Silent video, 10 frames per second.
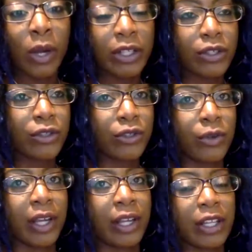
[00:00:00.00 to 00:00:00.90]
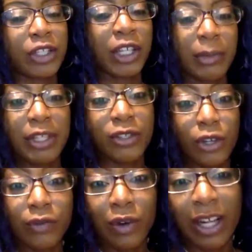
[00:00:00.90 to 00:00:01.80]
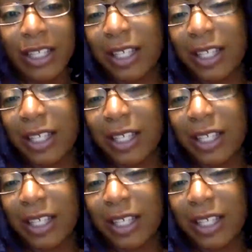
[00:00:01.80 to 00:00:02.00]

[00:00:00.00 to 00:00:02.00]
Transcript: going to do a chickpea stir fry